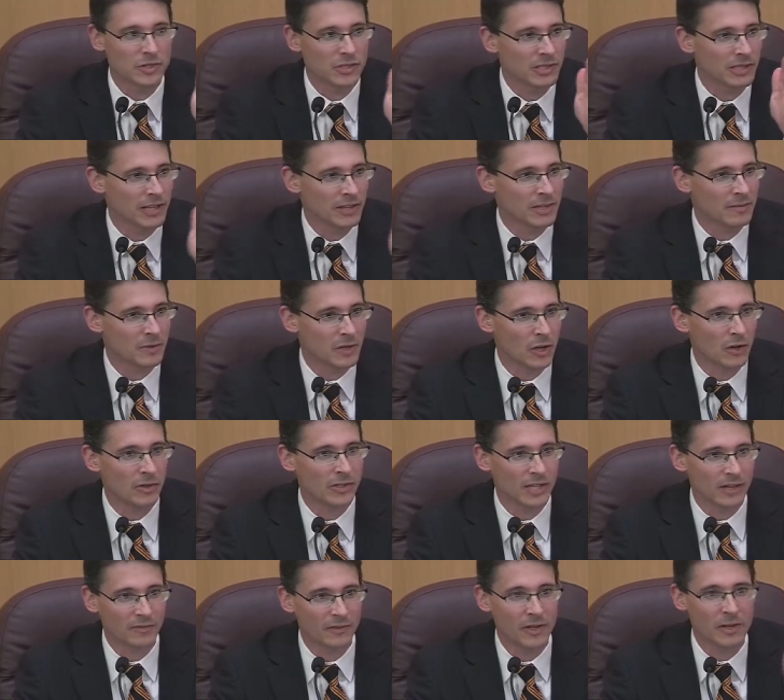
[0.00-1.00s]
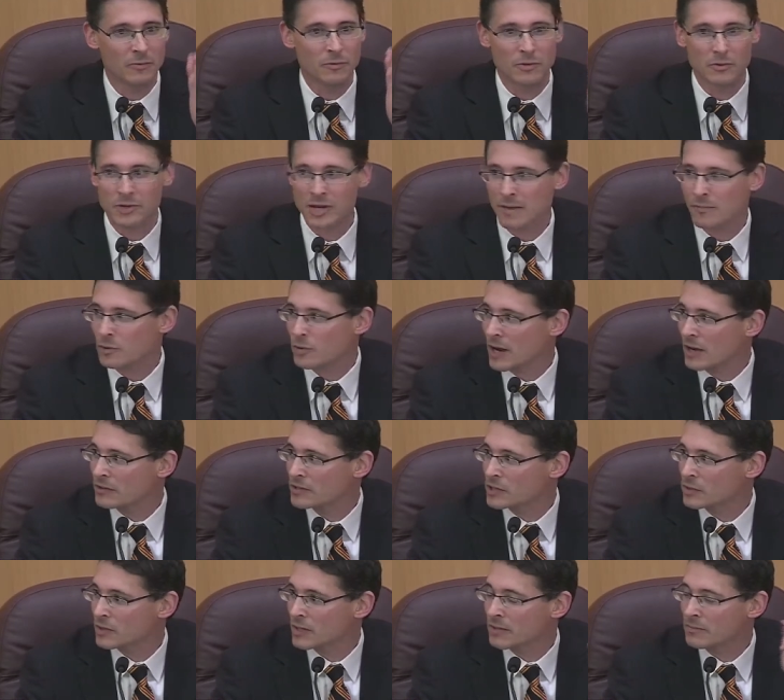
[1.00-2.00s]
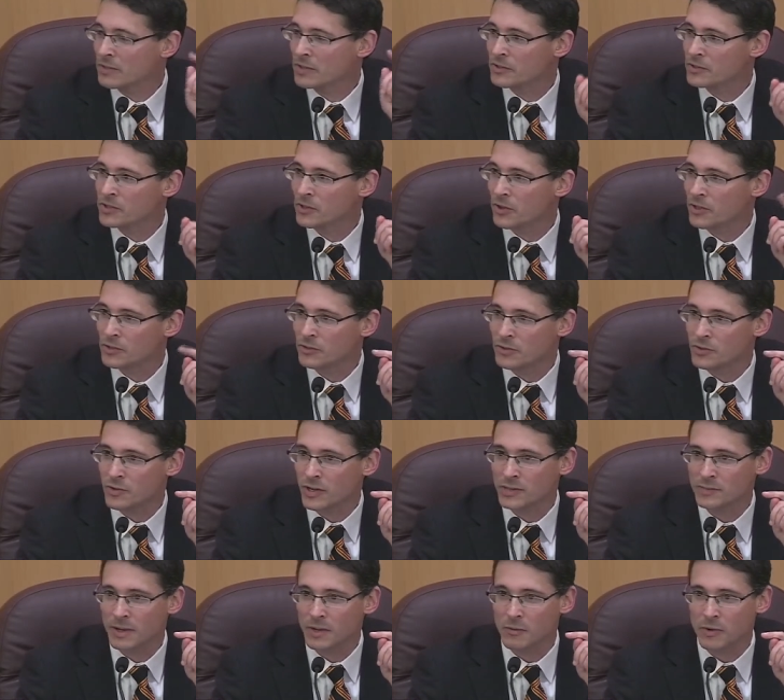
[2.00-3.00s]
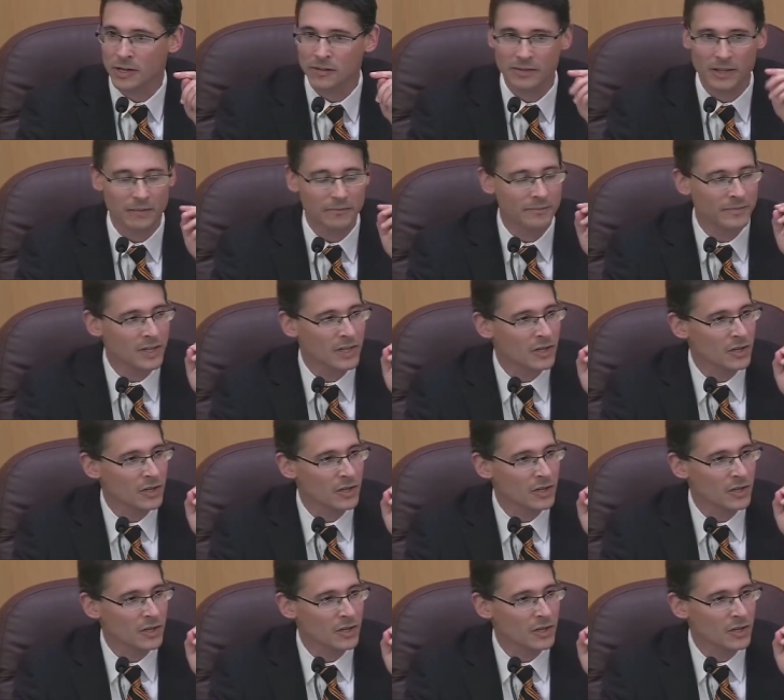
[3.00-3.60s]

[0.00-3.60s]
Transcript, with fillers: just let them go because I figured we would come around to it. I'm going to start to address by one of them.